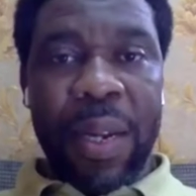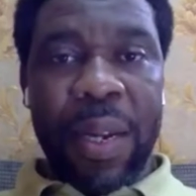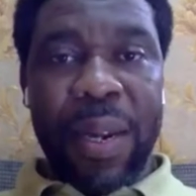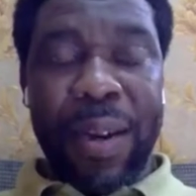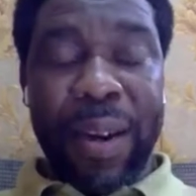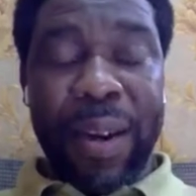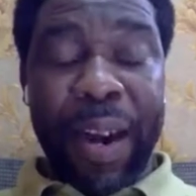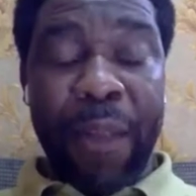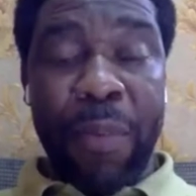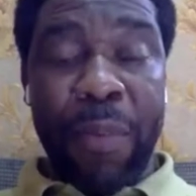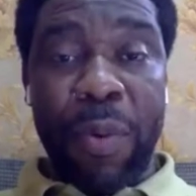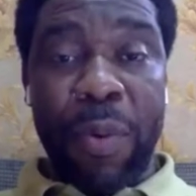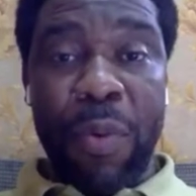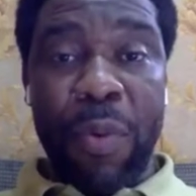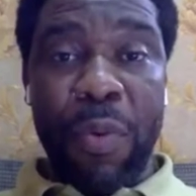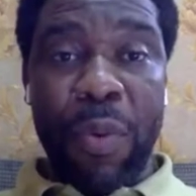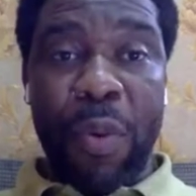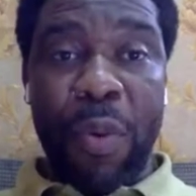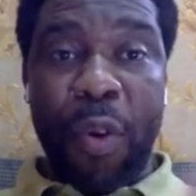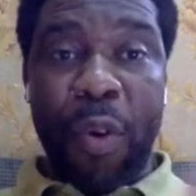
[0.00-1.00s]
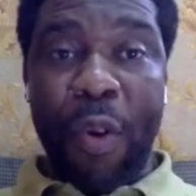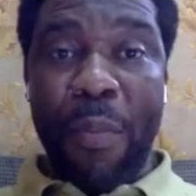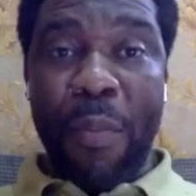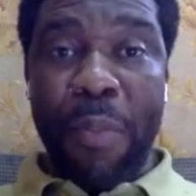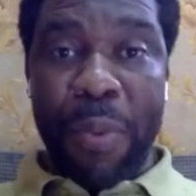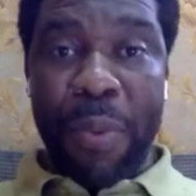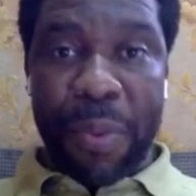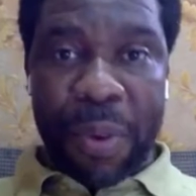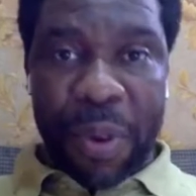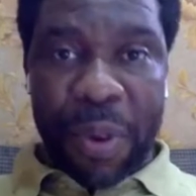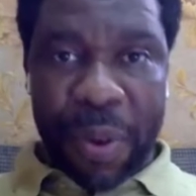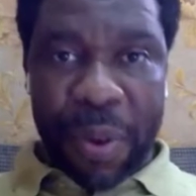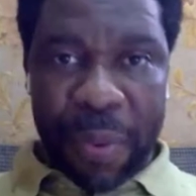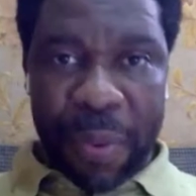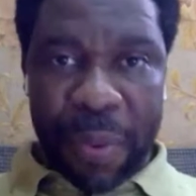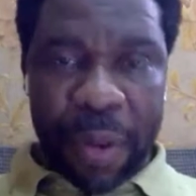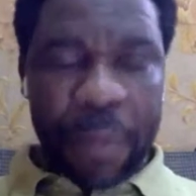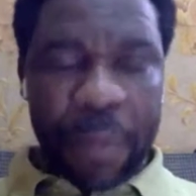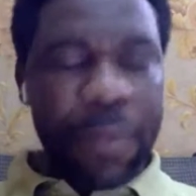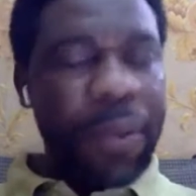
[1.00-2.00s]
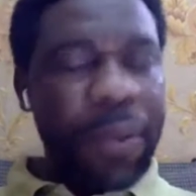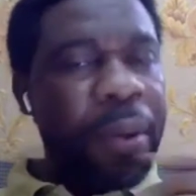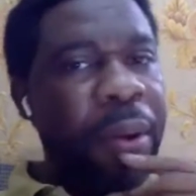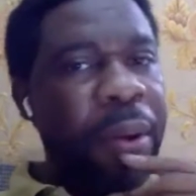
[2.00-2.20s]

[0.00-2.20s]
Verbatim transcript: another neighborhood we call Borokiri.